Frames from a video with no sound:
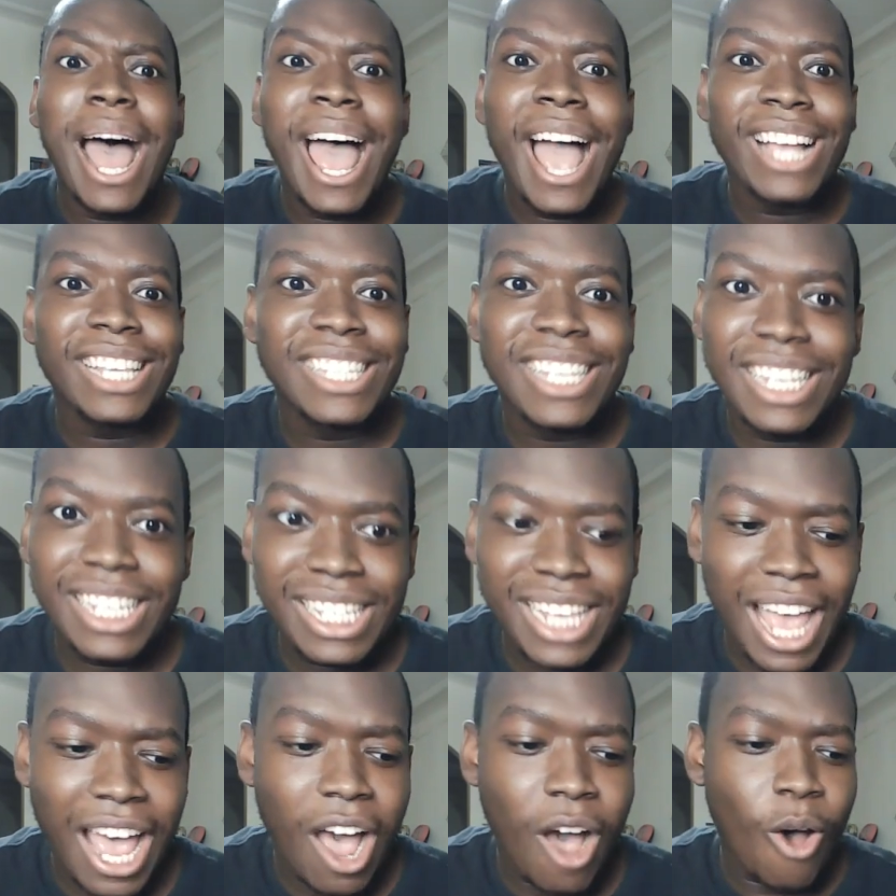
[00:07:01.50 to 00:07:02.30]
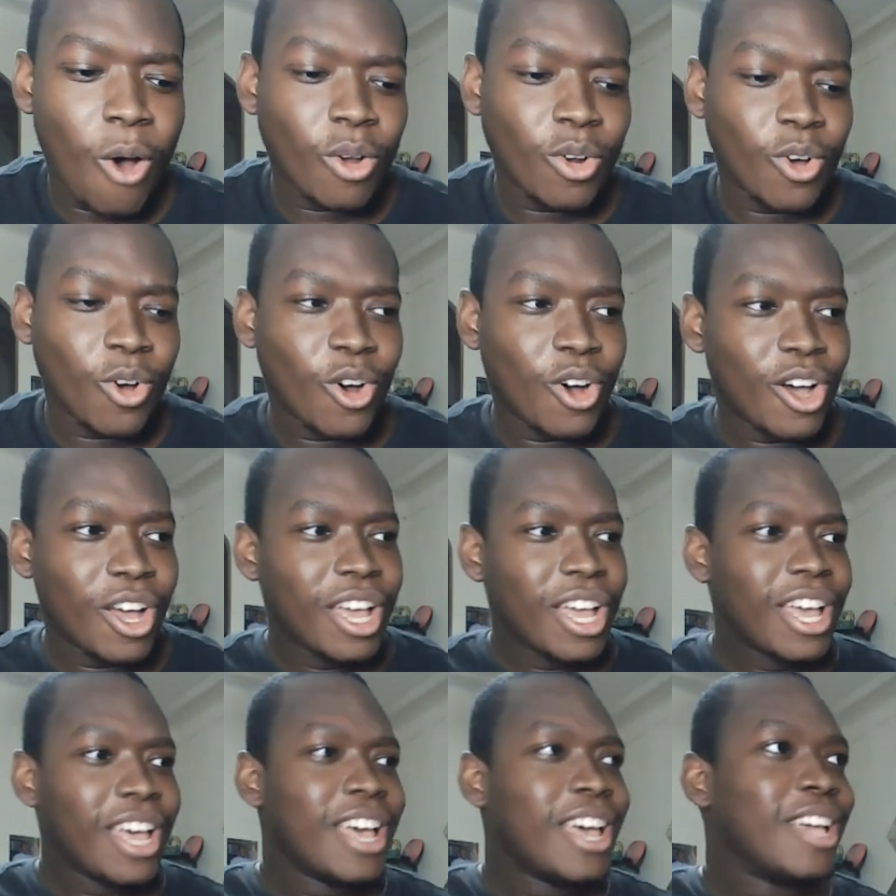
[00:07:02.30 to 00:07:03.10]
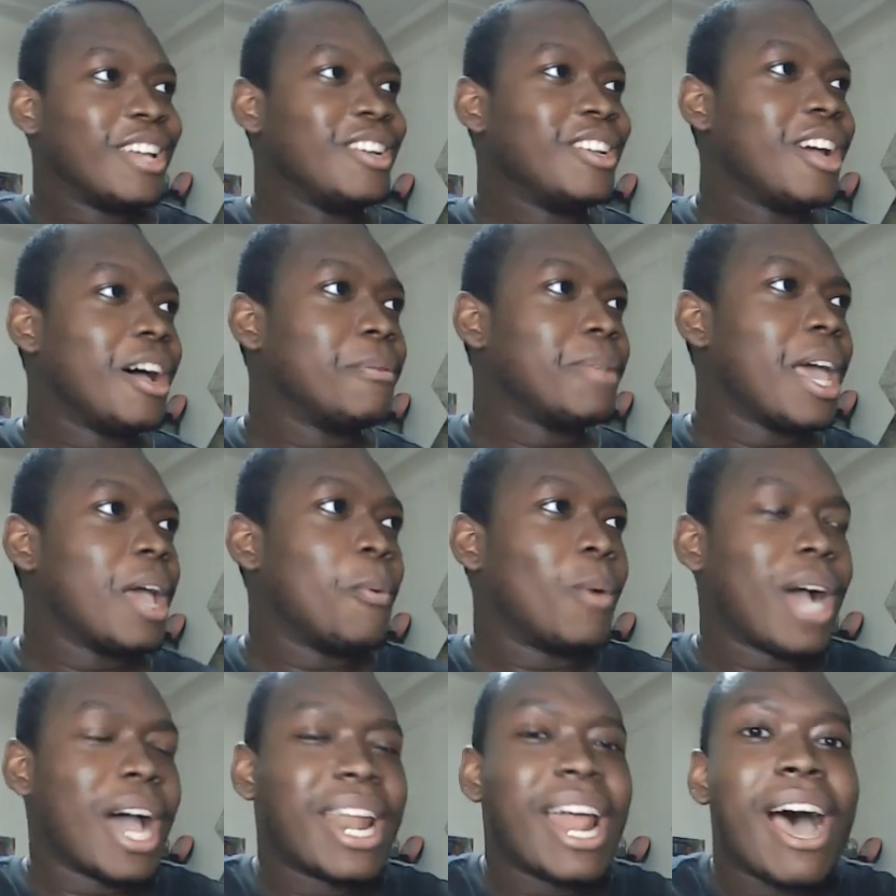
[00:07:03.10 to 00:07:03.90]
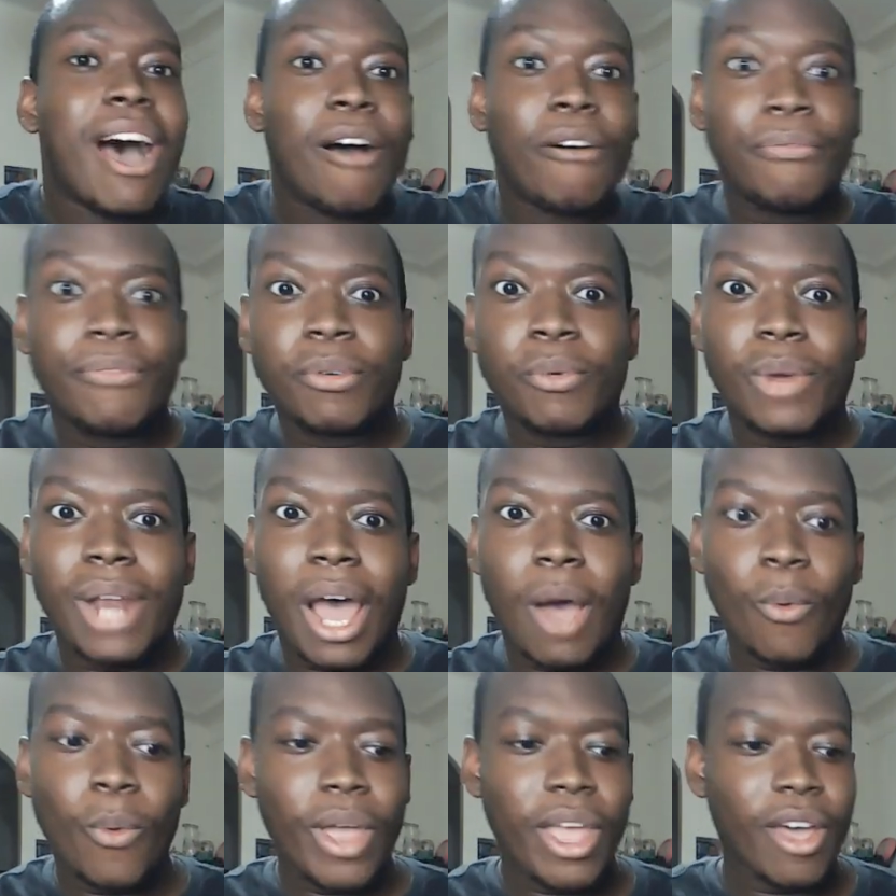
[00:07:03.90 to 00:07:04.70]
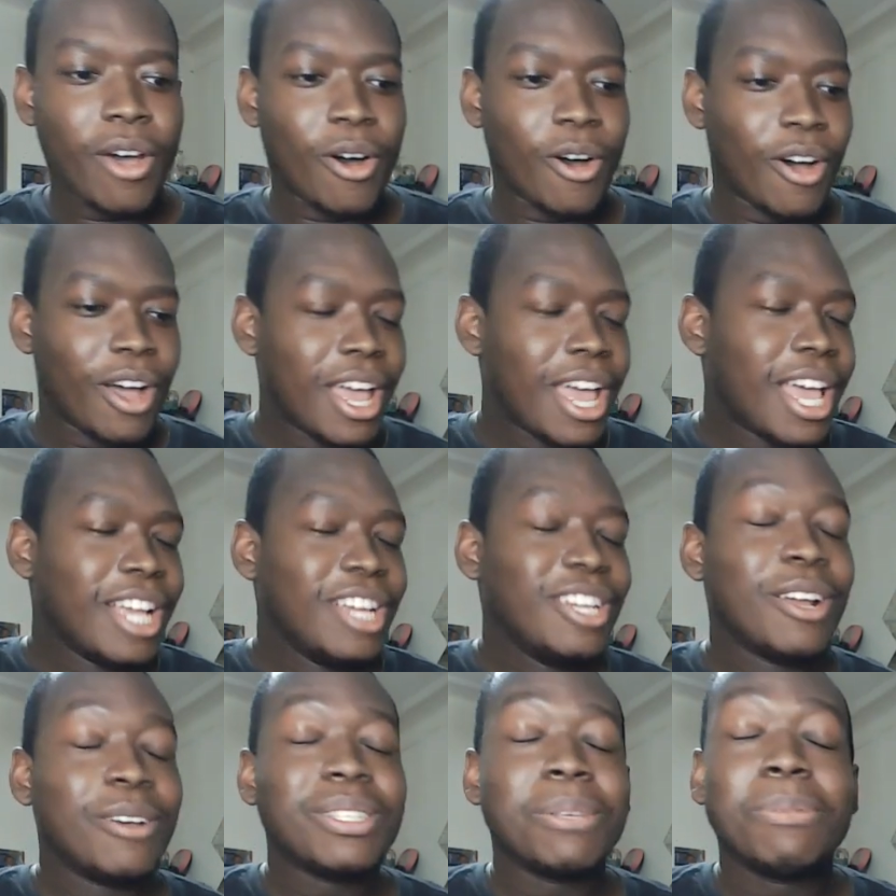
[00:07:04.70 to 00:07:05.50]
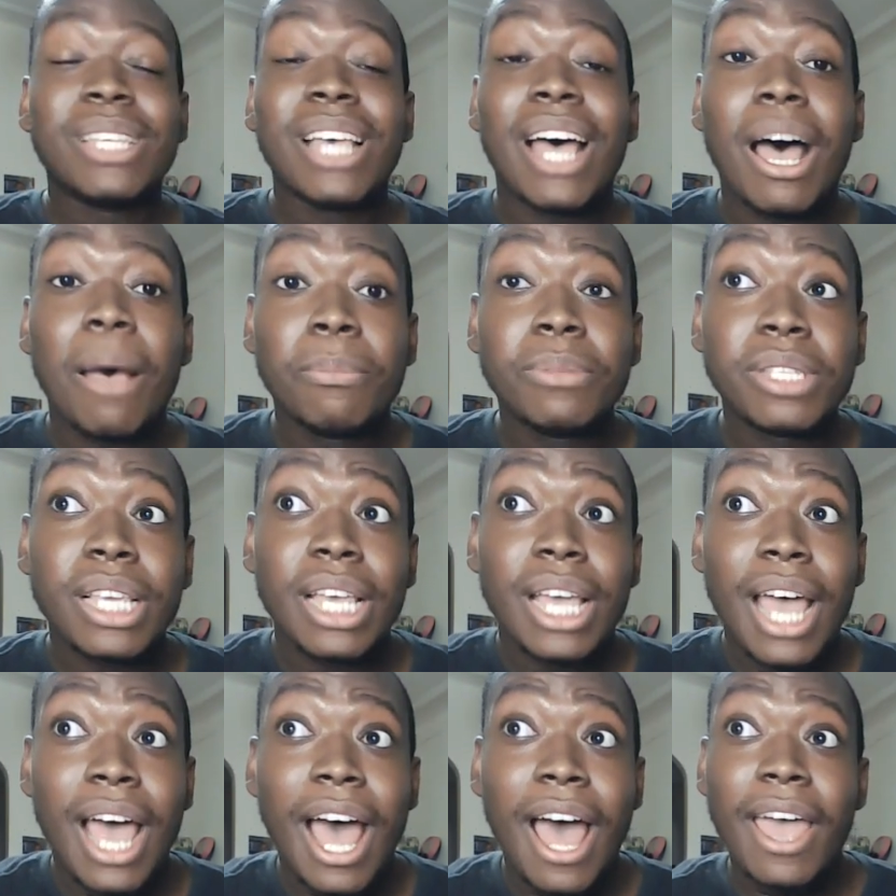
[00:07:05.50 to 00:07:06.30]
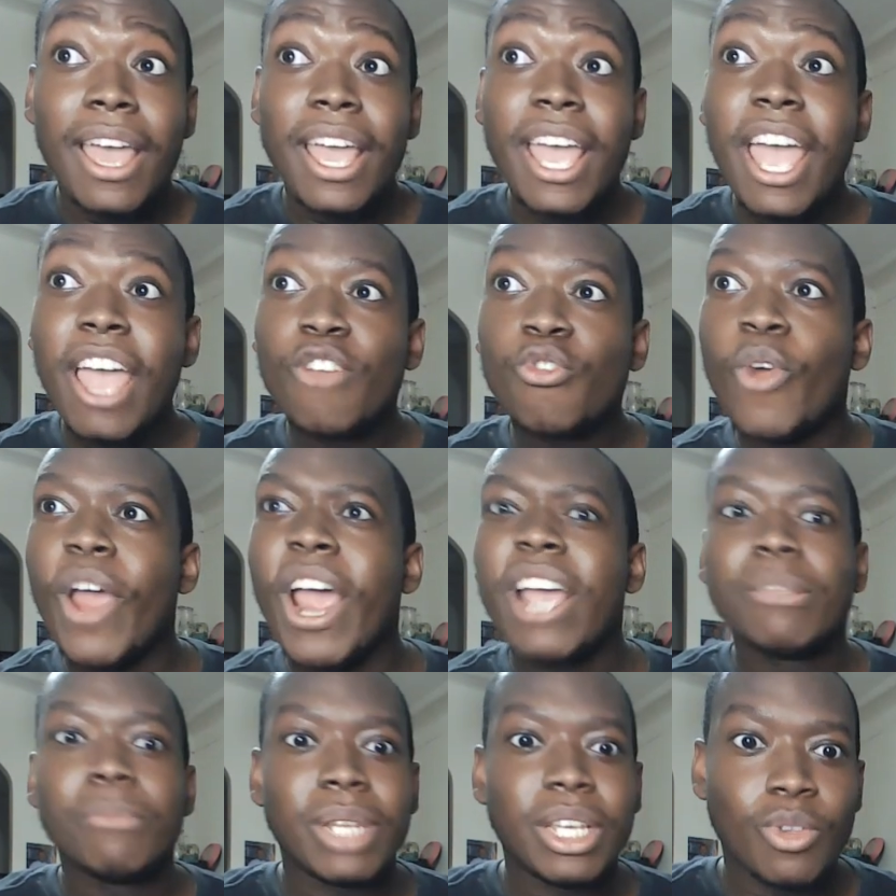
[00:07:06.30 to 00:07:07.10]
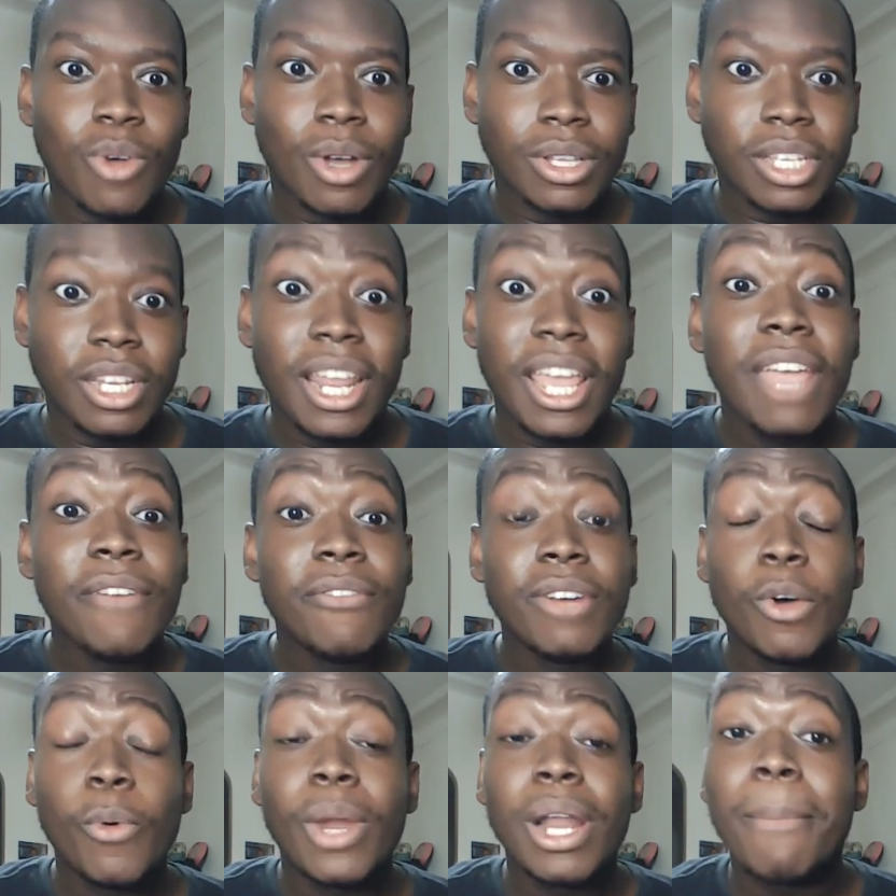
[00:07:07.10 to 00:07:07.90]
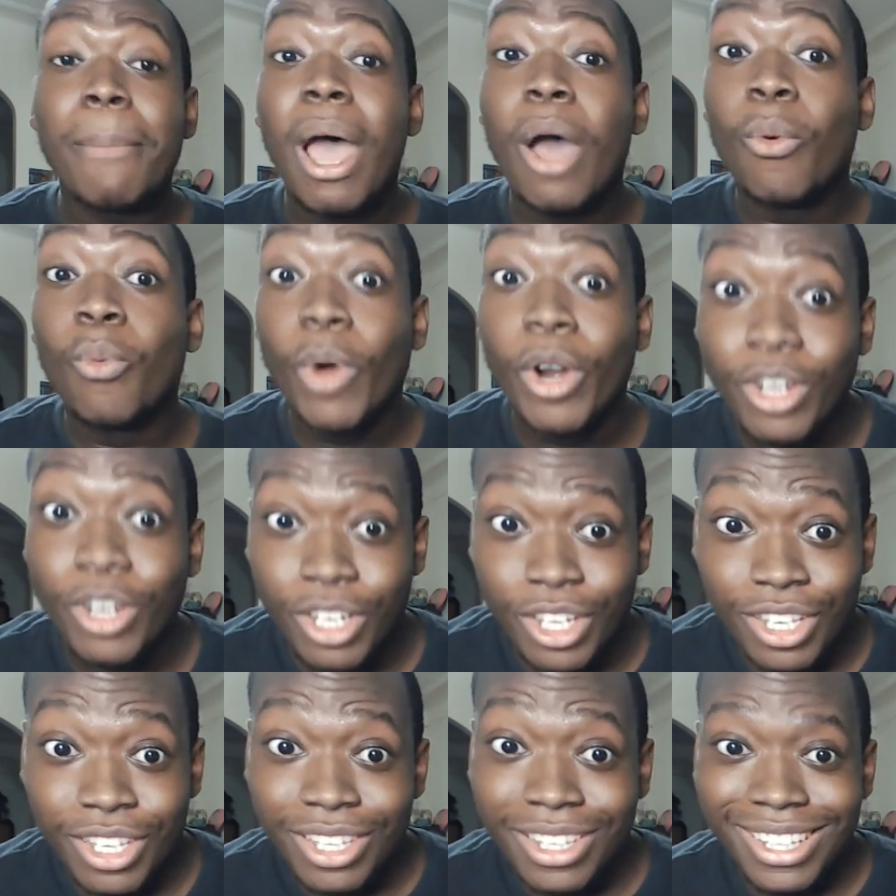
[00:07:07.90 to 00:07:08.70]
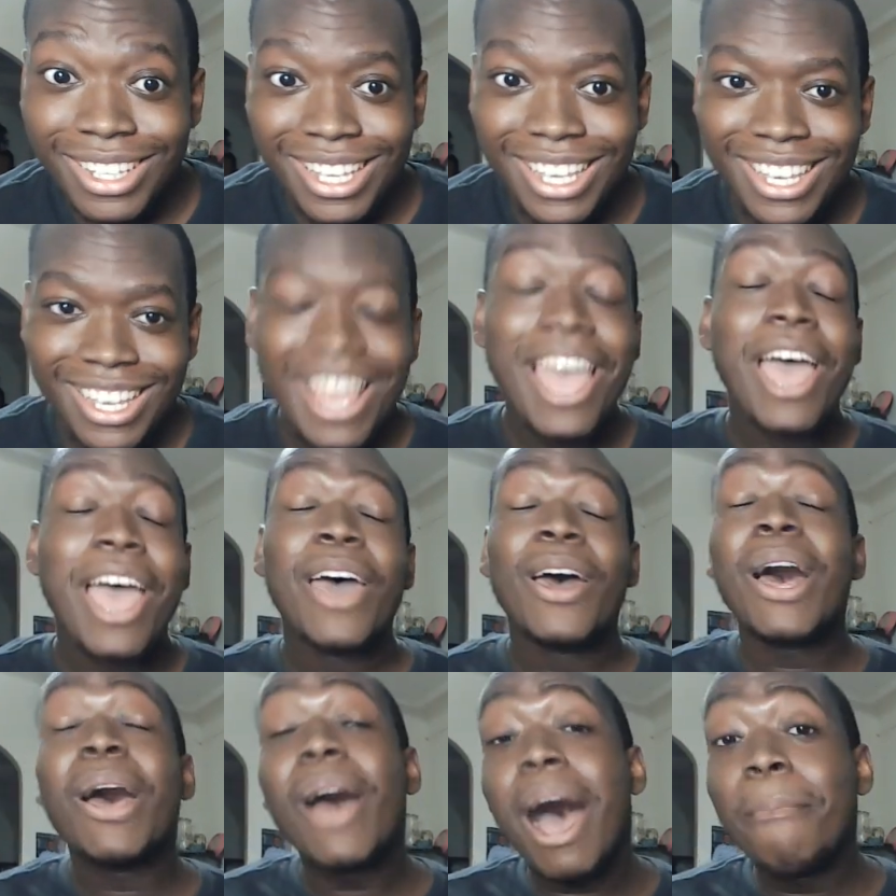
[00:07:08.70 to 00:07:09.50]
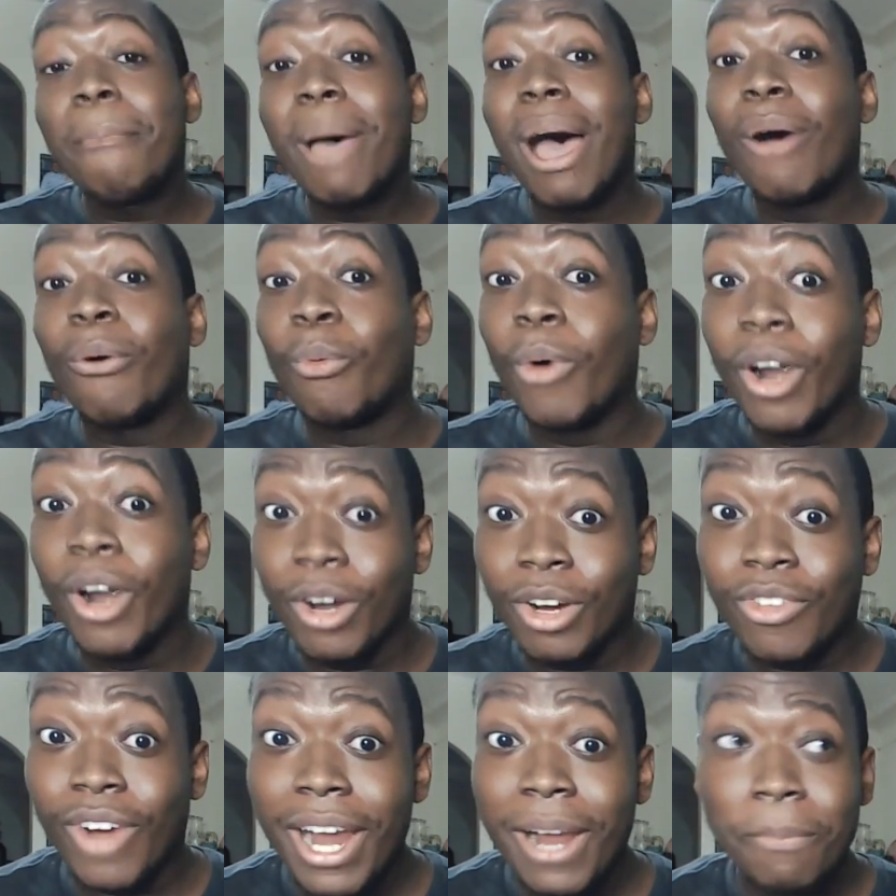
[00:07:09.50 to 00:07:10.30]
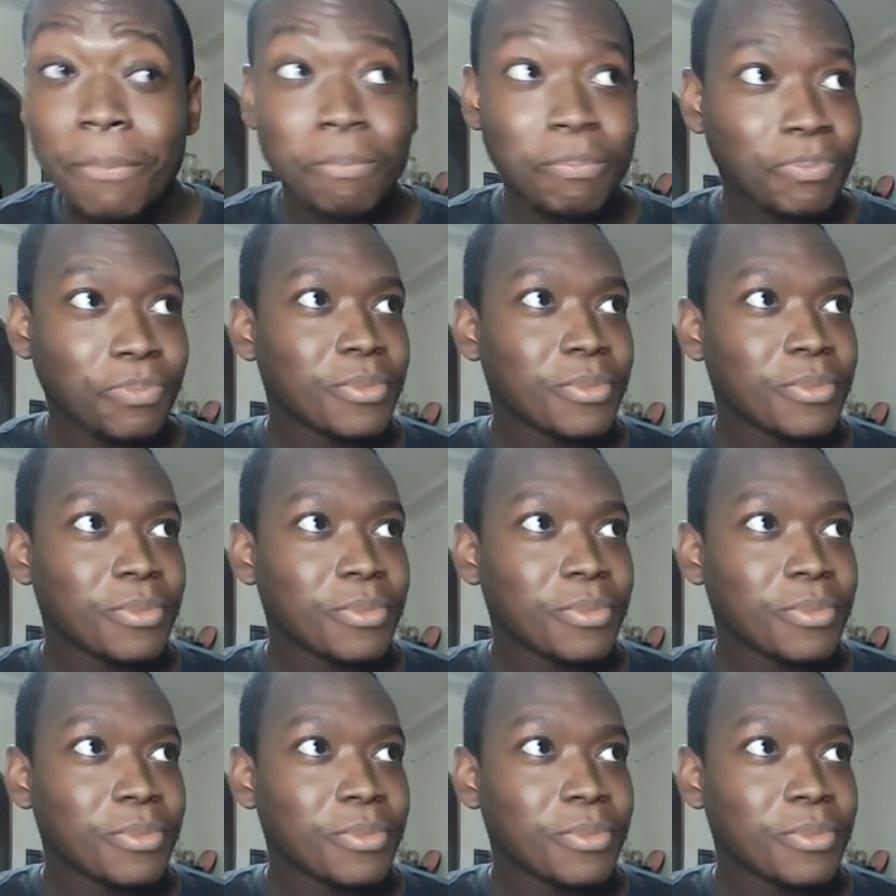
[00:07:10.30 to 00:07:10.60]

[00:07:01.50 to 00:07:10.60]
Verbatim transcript: accent sound? Or, you know, like what kind of outfit would I wear? Or, you know, sometimes randomly throughout the day, even when I'm at work, I'm at work, right?